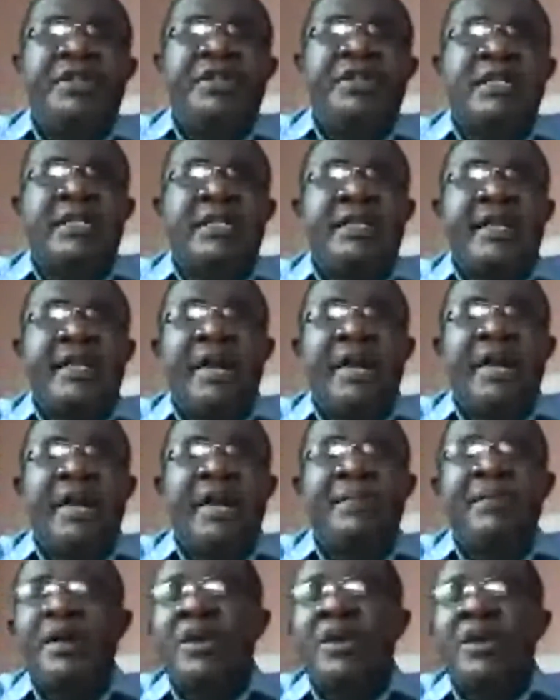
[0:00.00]
At that
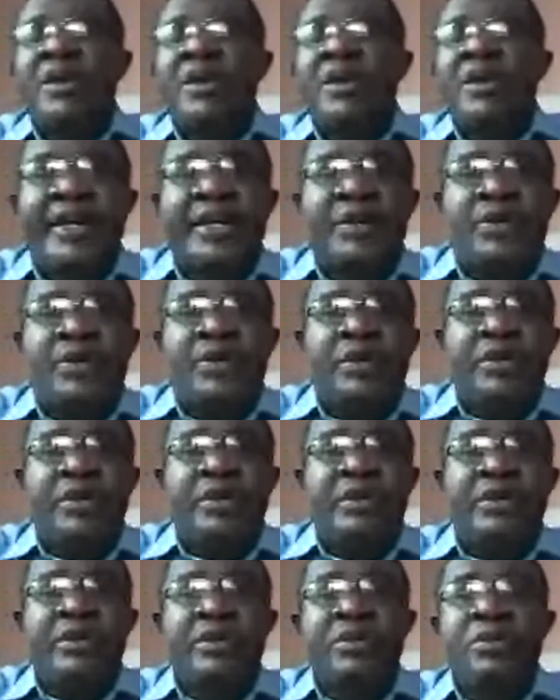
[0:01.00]
point in time,
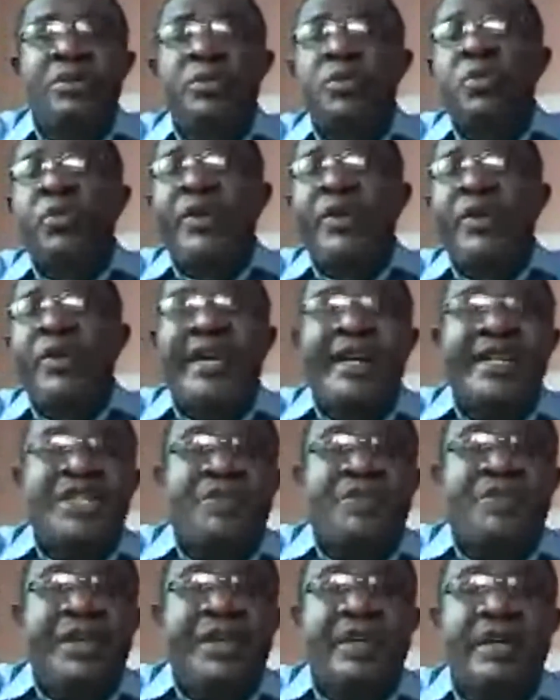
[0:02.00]
we can speak
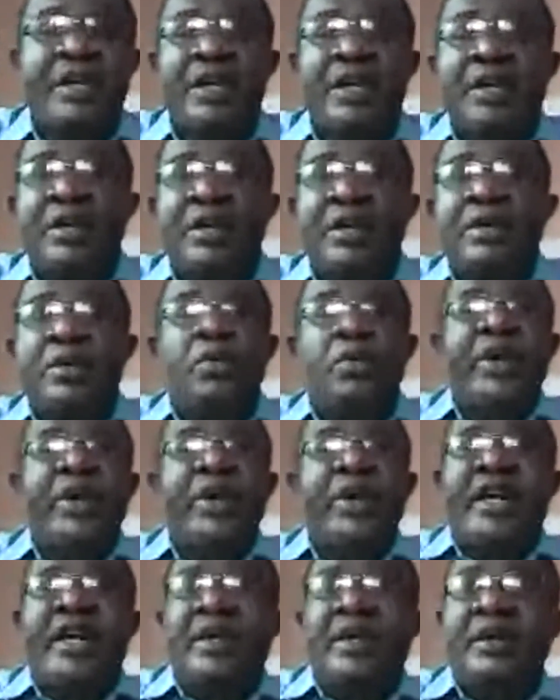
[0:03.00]
powers.
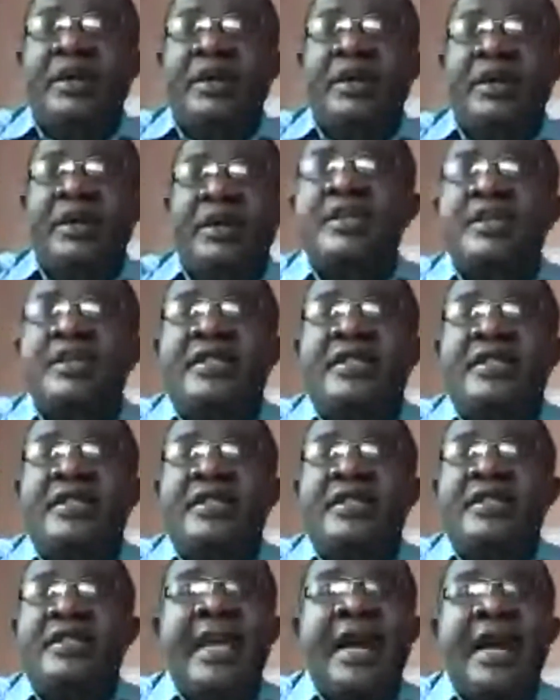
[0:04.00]
We can do what we
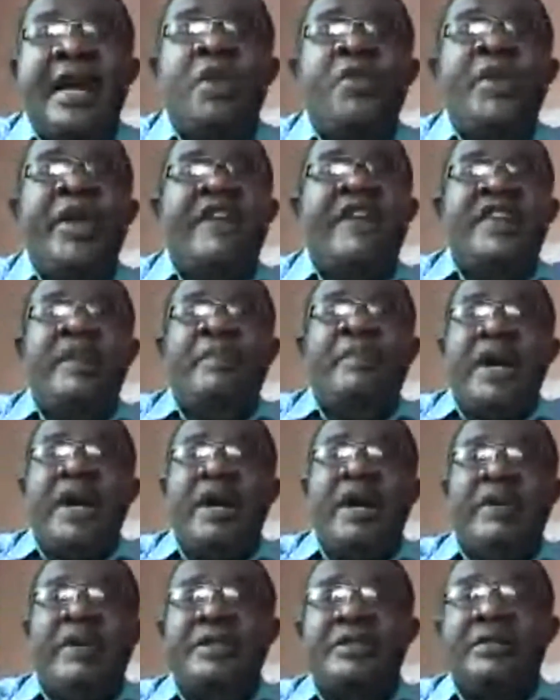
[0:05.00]
want to do.
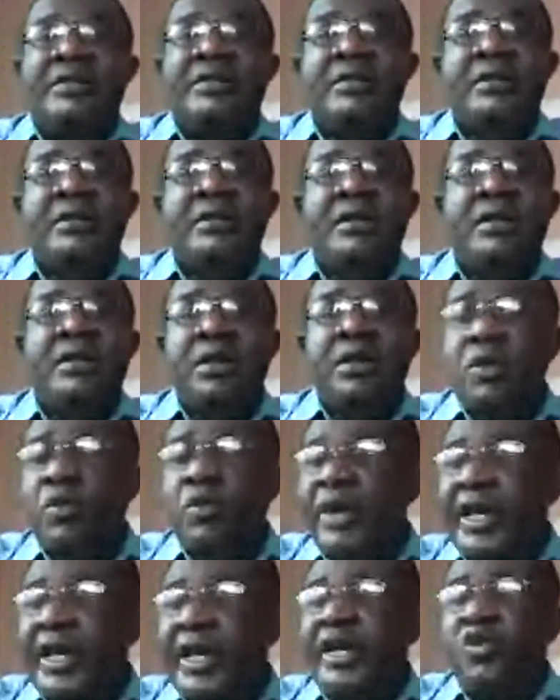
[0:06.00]
But at
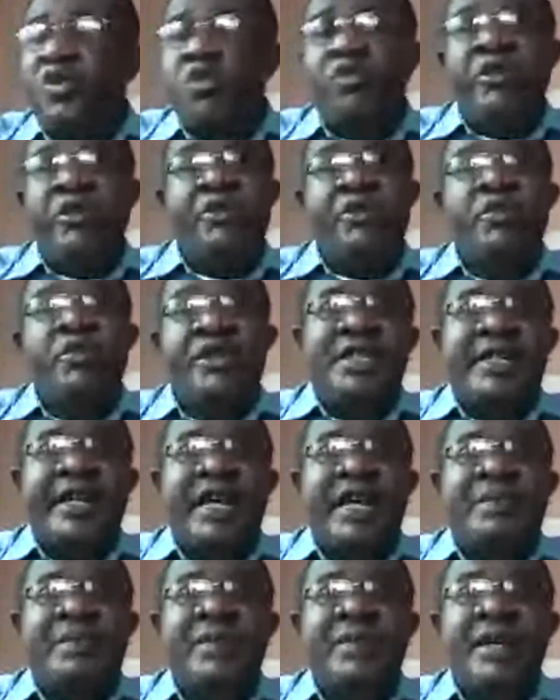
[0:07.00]
this point in
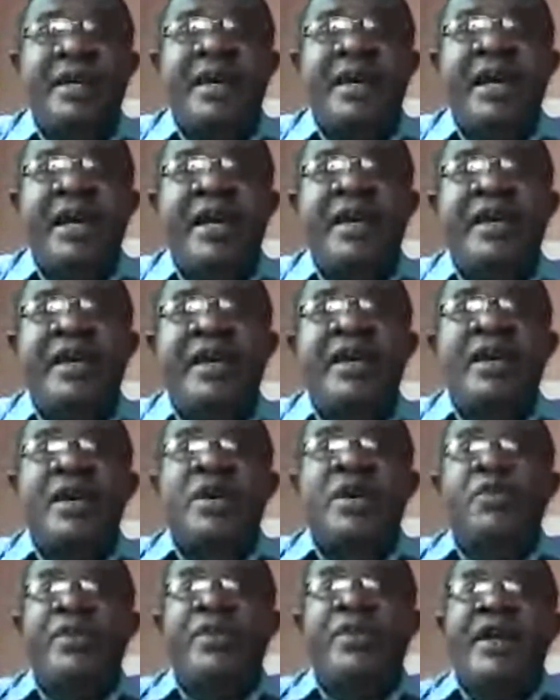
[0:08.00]
time, hey,
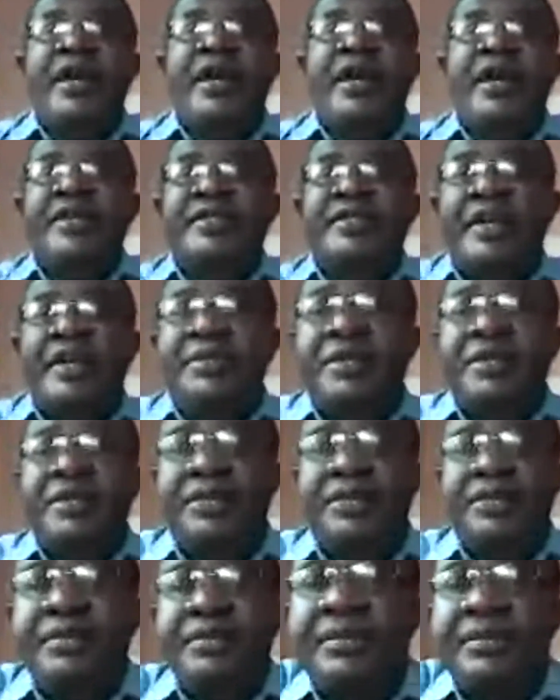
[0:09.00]
we got a job to
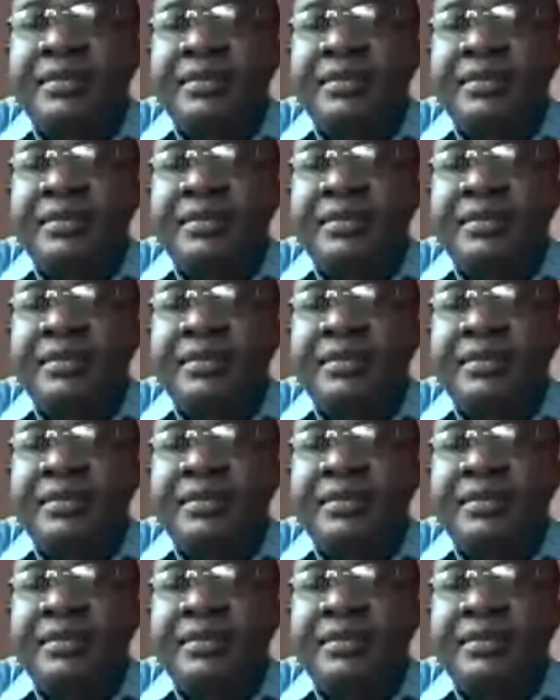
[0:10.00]
do.